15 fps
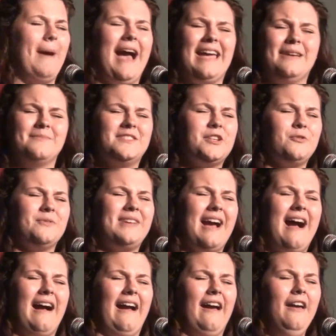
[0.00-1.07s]
I am too
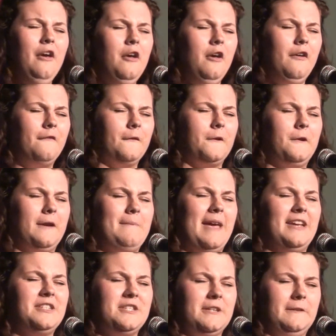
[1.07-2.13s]
young for
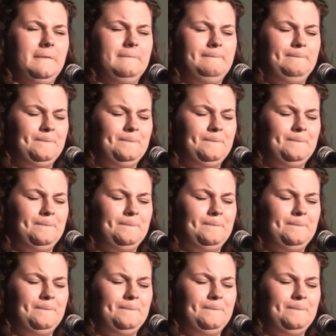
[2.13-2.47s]
cremation.